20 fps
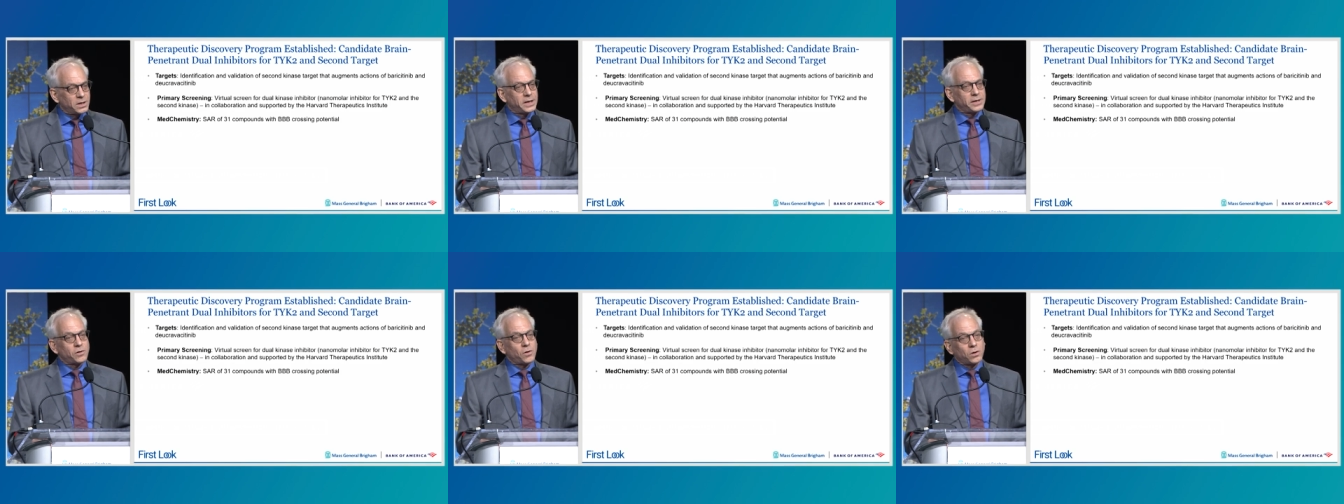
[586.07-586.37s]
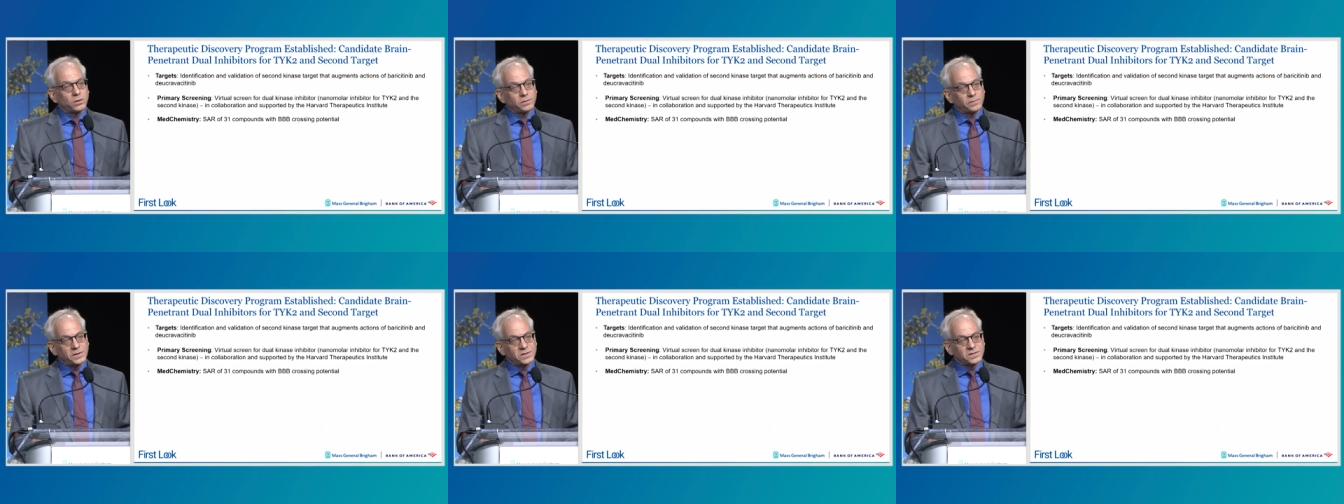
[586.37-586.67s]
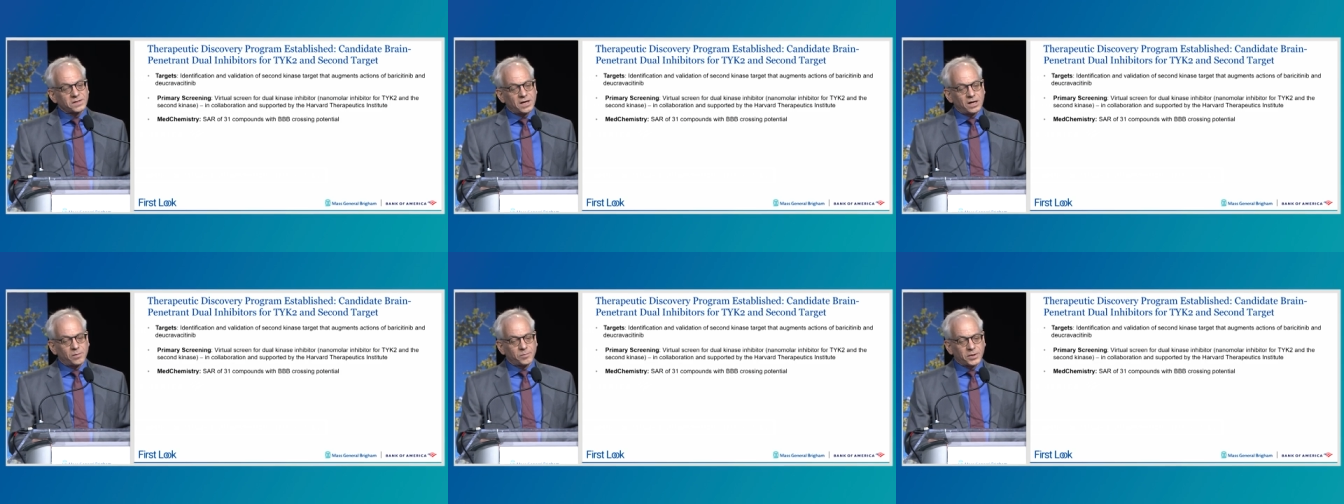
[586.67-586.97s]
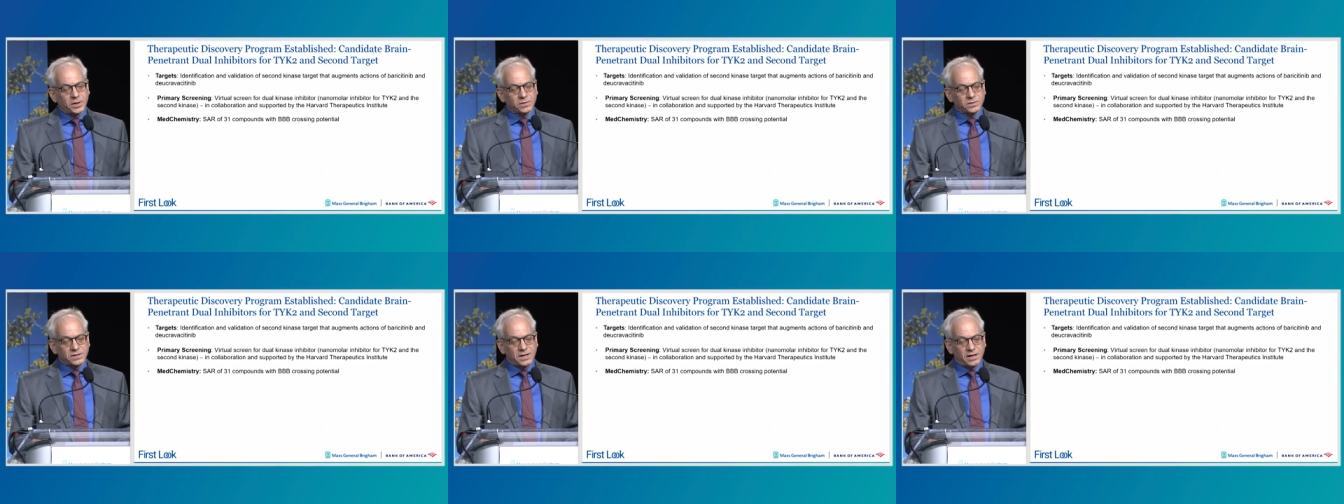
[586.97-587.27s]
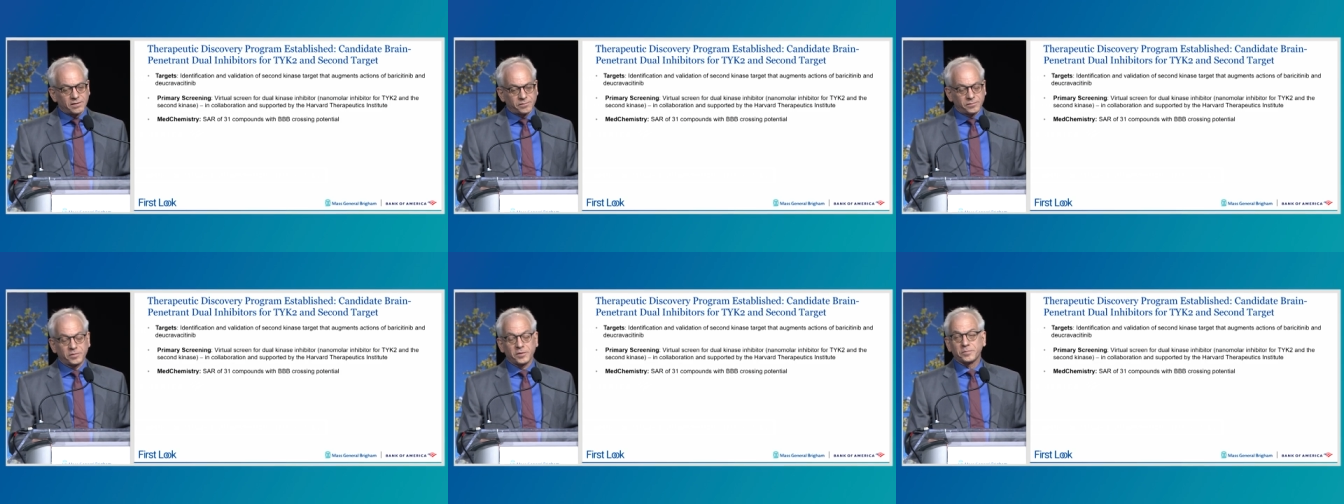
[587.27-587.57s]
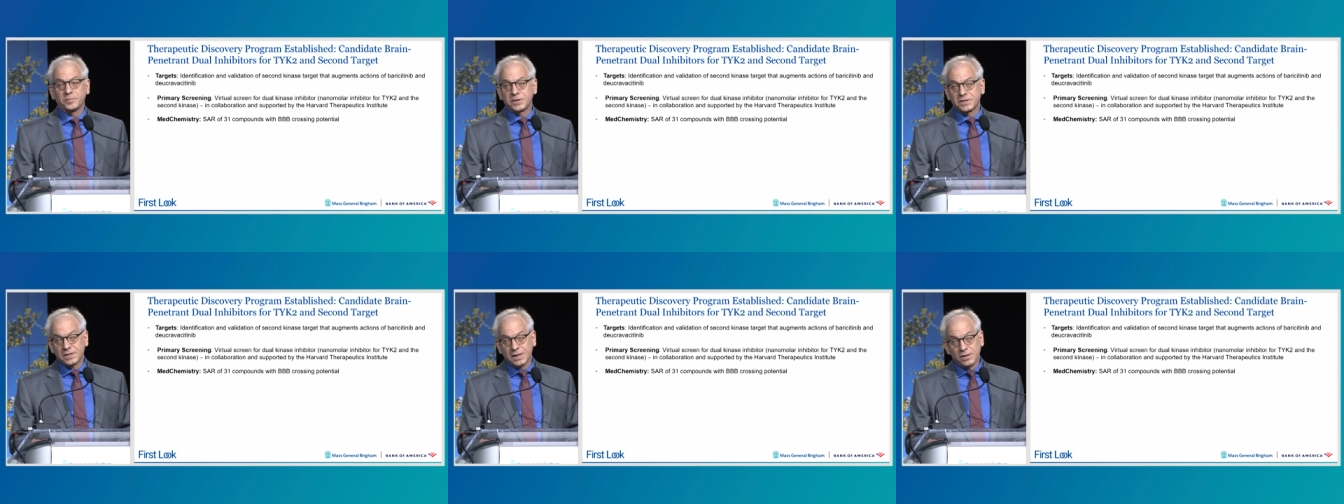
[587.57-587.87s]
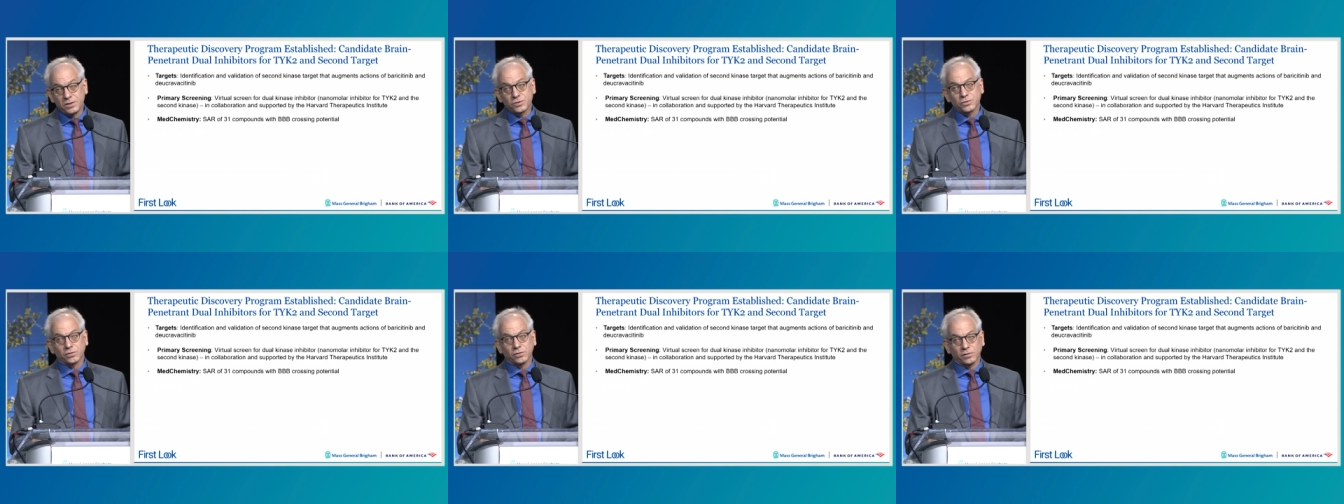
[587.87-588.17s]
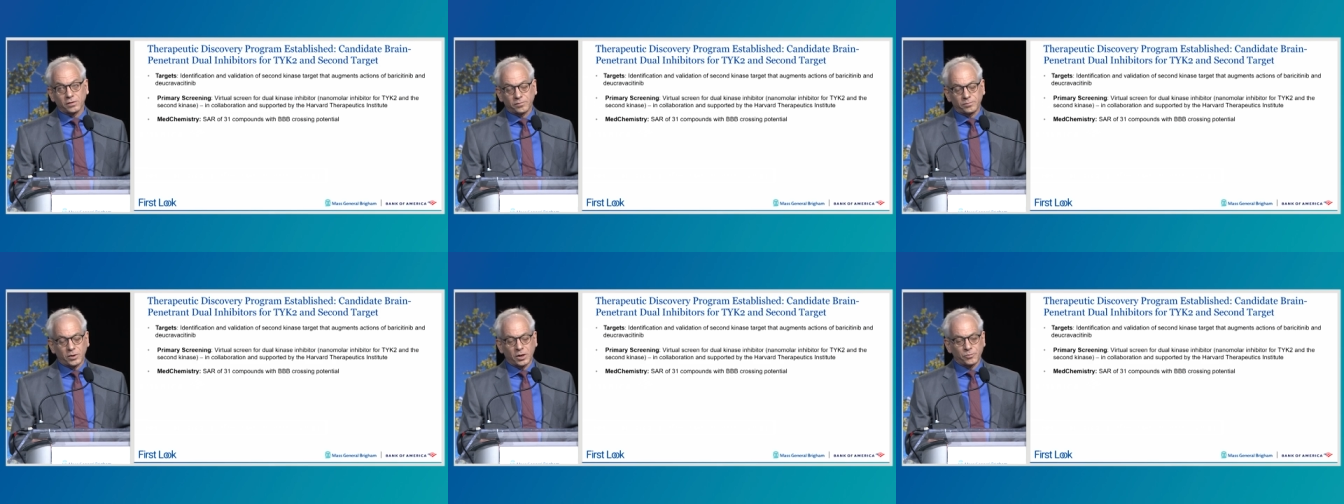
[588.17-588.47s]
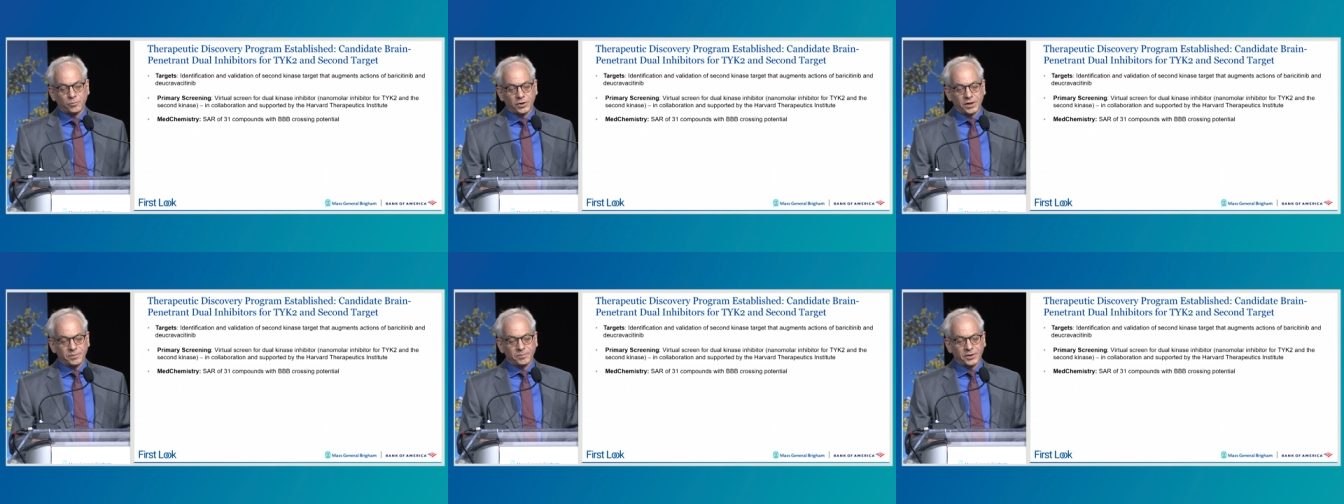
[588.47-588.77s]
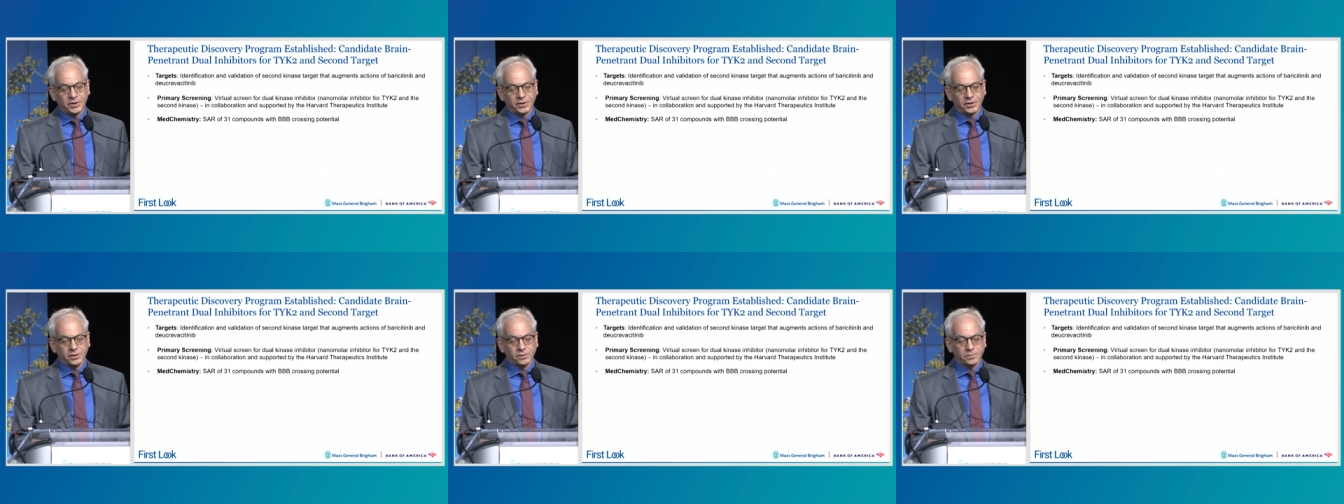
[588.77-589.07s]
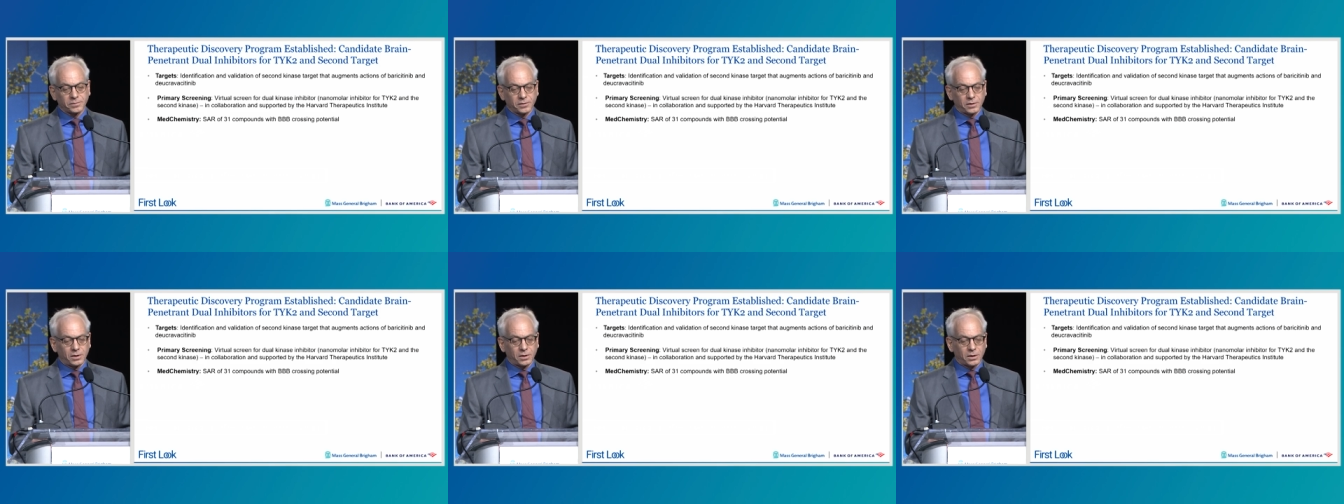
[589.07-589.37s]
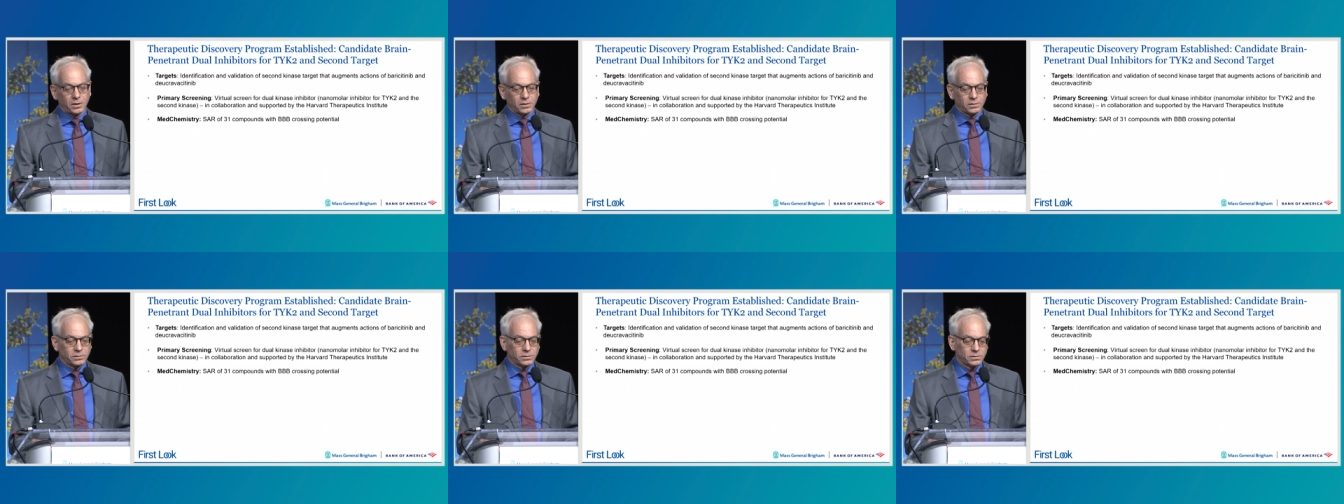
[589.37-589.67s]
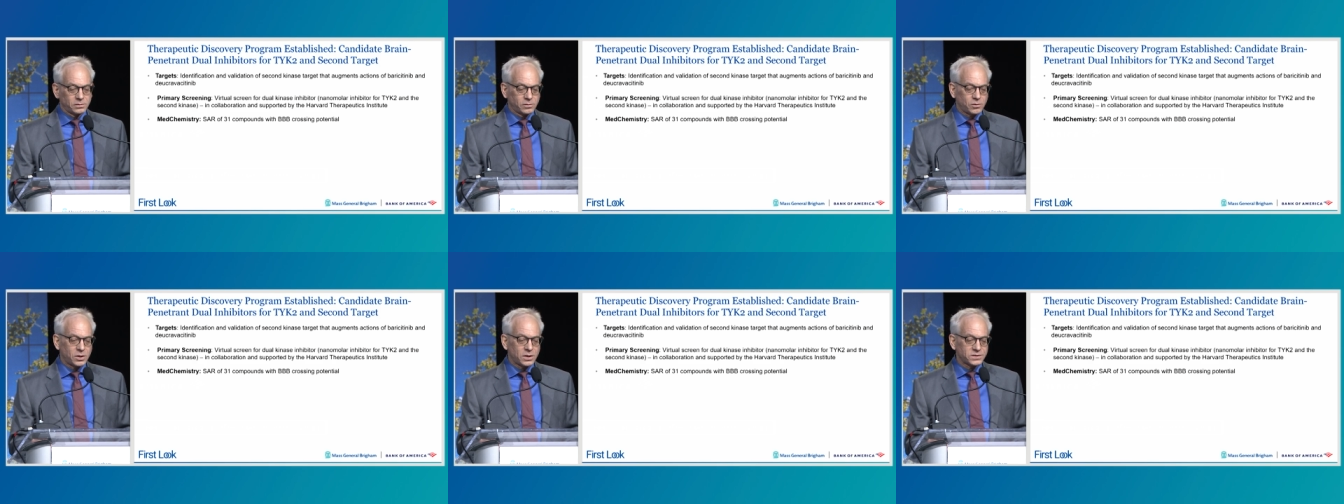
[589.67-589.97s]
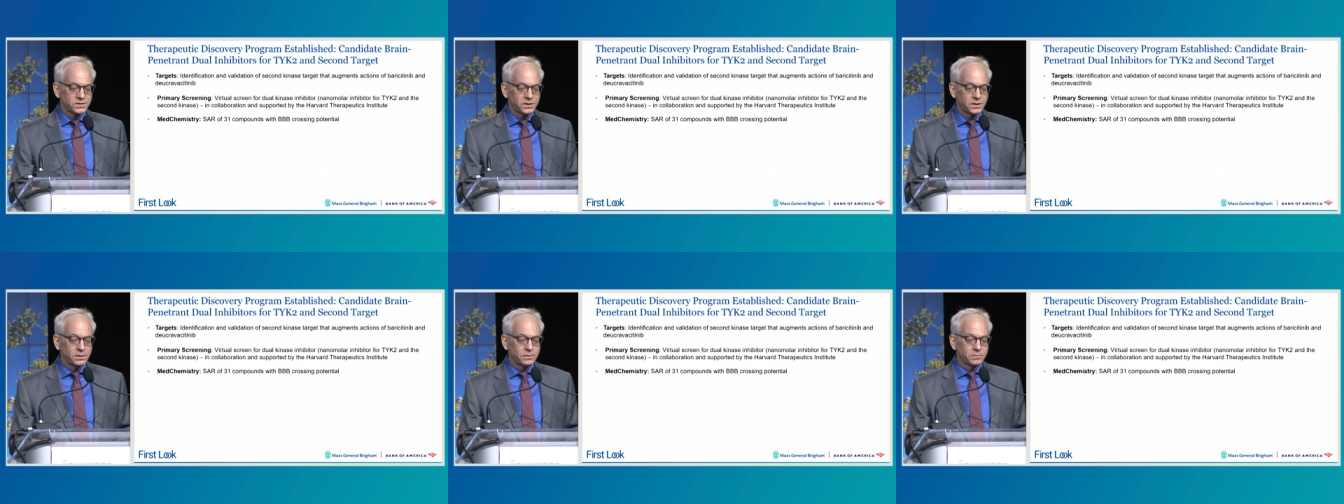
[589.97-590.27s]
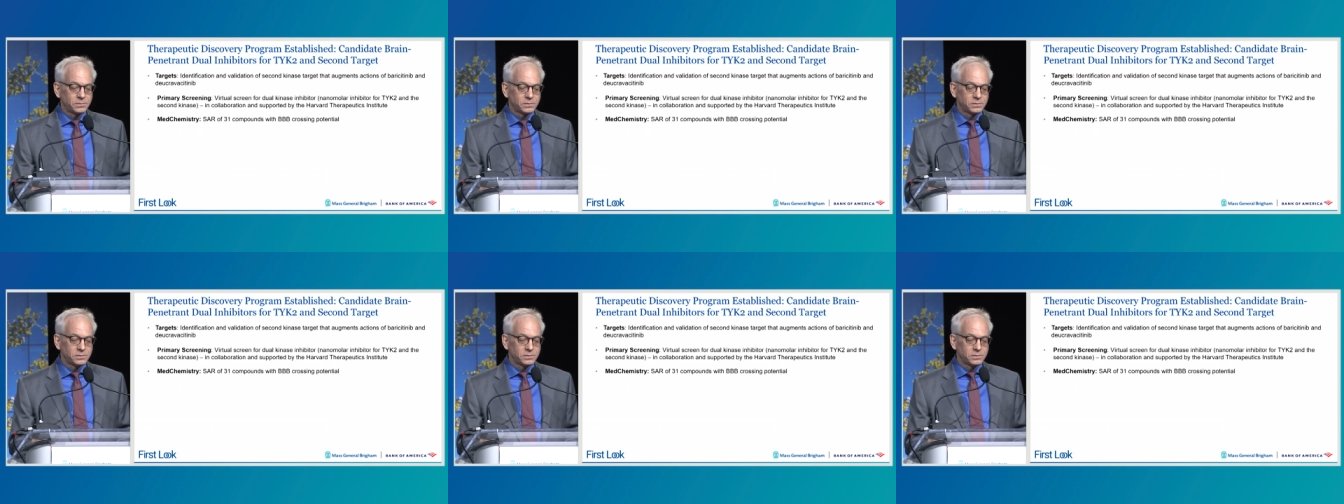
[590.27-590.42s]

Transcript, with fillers: and all these compounds have the potential of blood-brain barrier uh, crossing